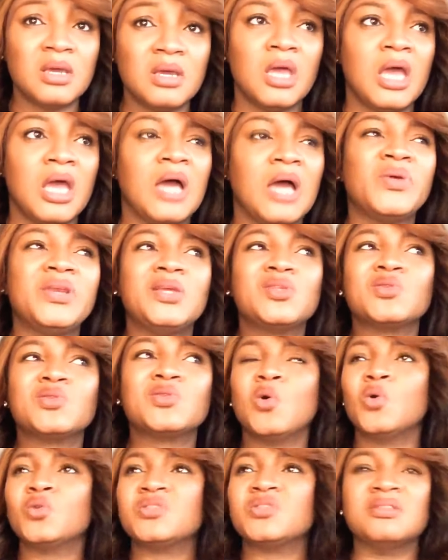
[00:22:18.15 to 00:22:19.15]
and we need to go
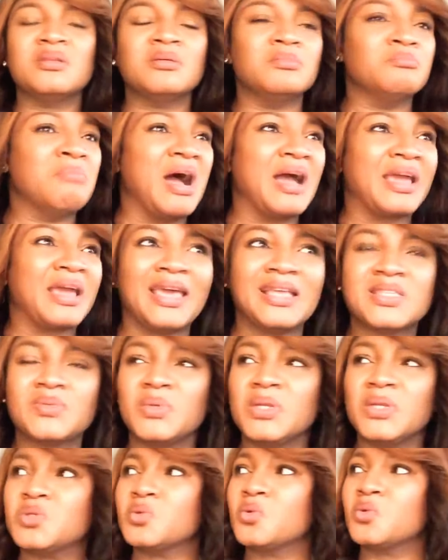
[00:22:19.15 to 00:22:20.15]
to the market,
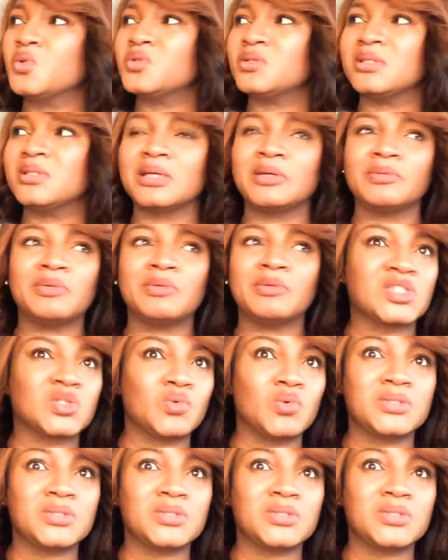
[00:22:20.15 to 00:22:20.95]
we need to go to the grassroots,